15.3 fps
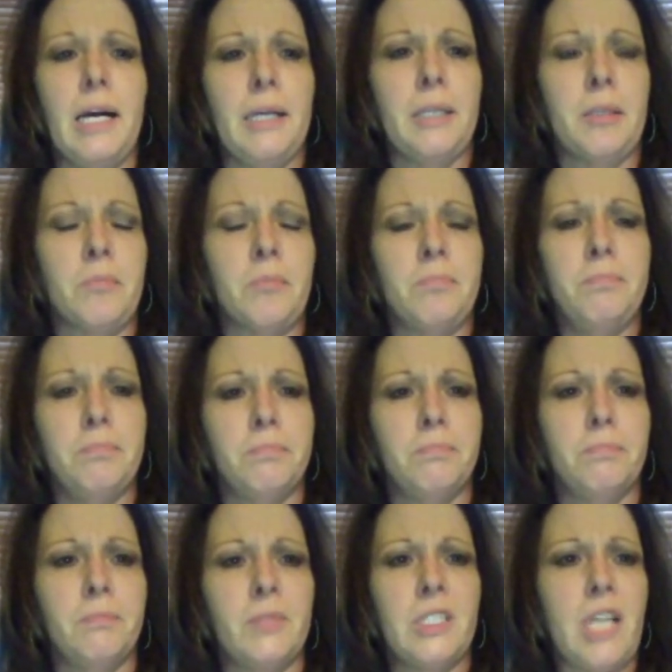
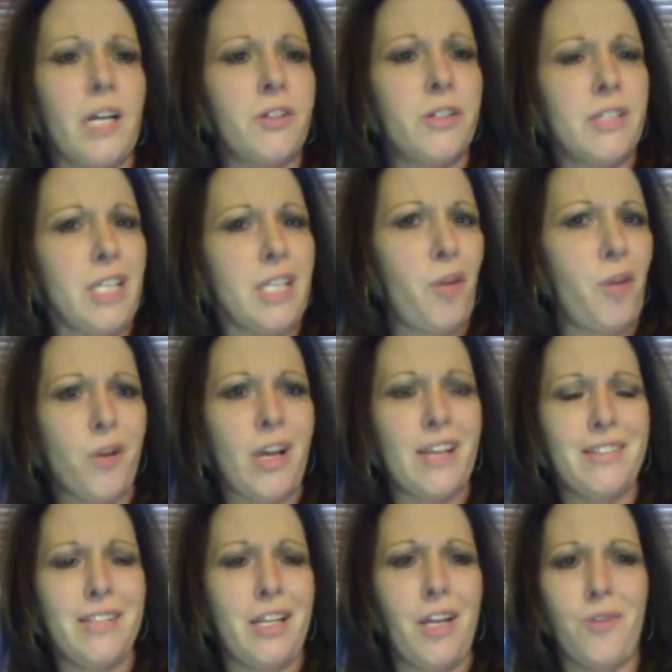Doctor
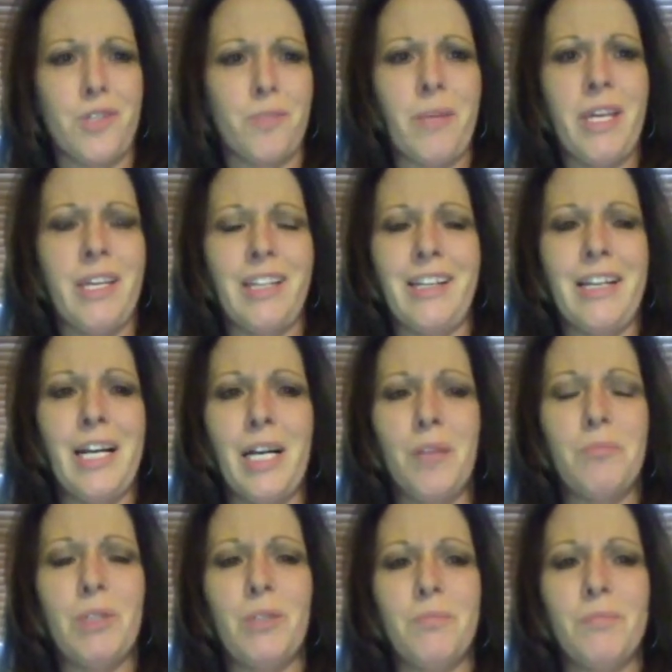said I was making it
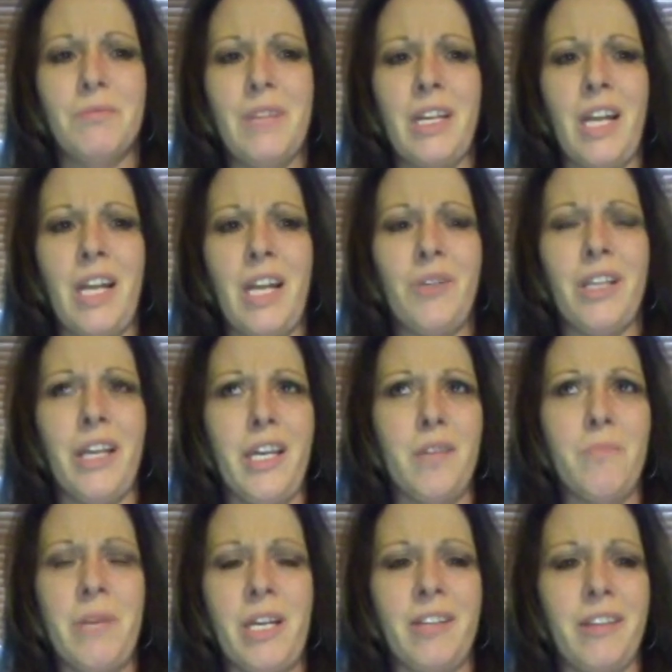up. And I would lay
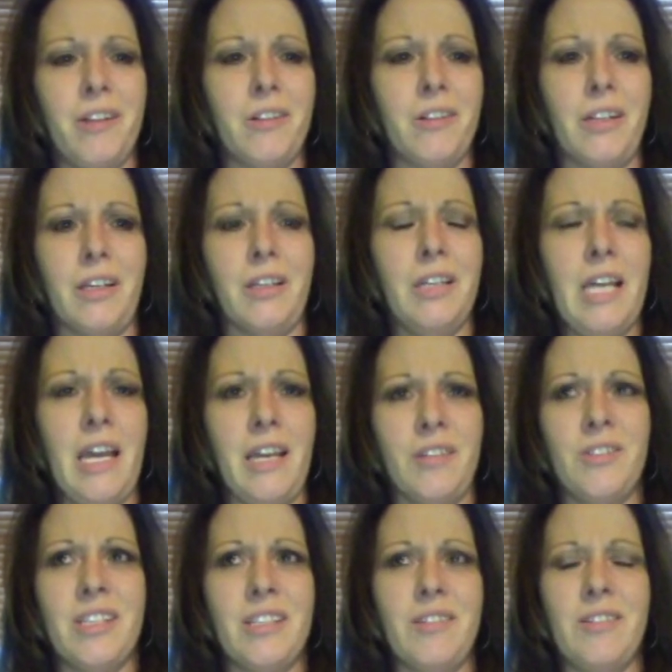in bed literally
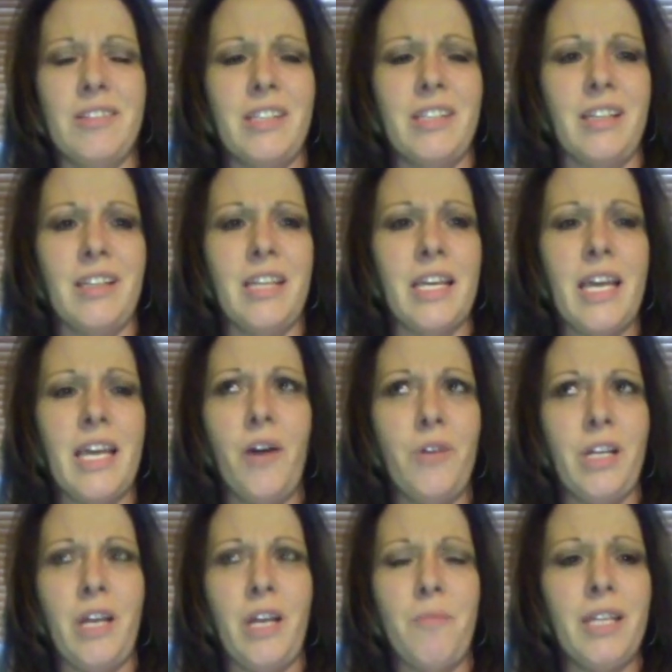and sit and think,
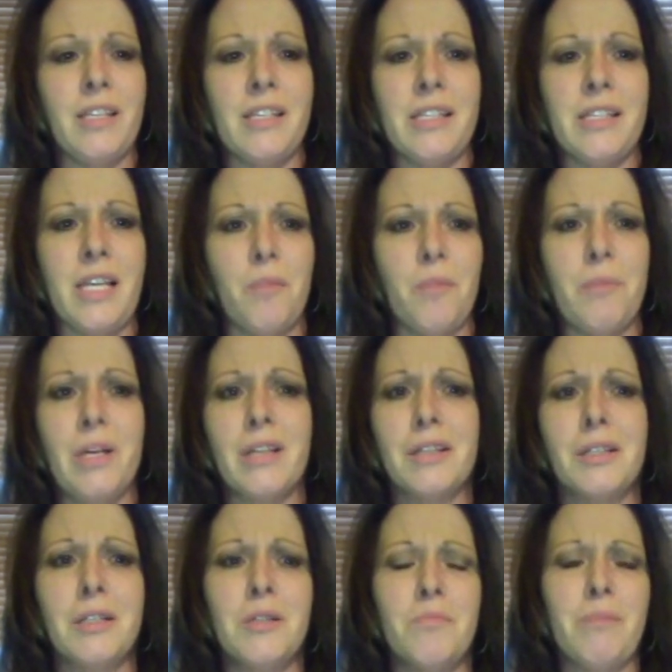how can I make this up?
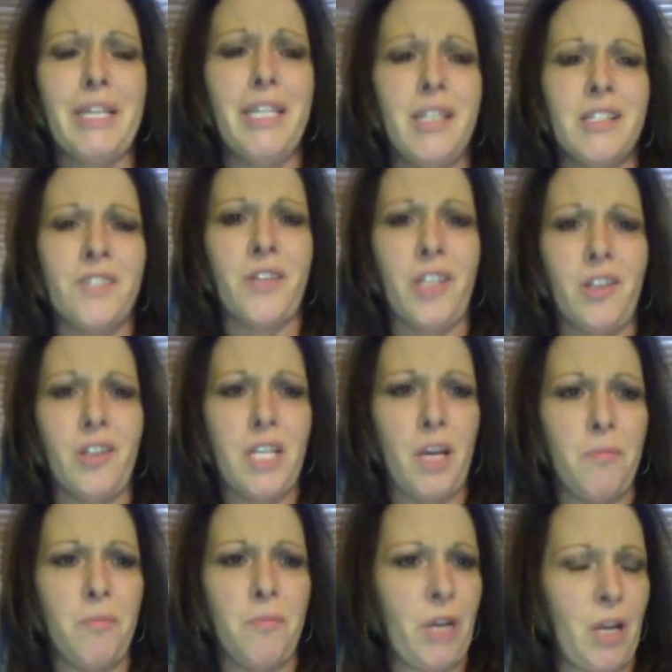My kids
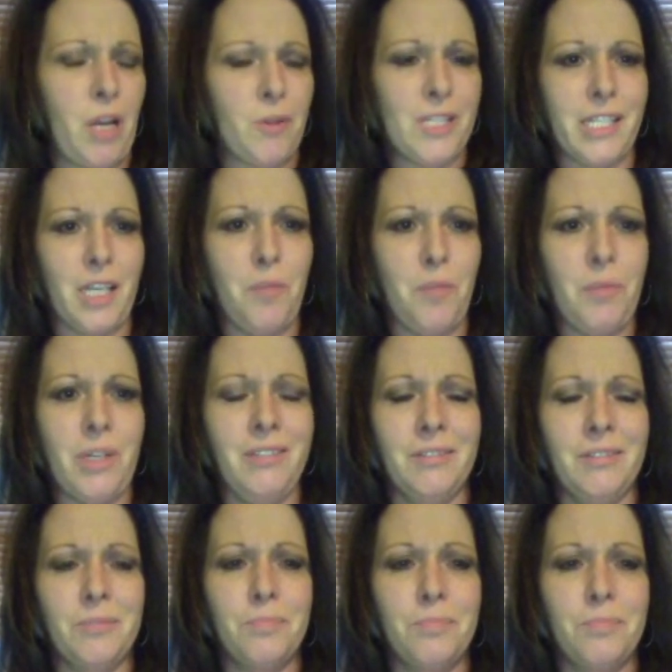videotaped me when I was sleeping.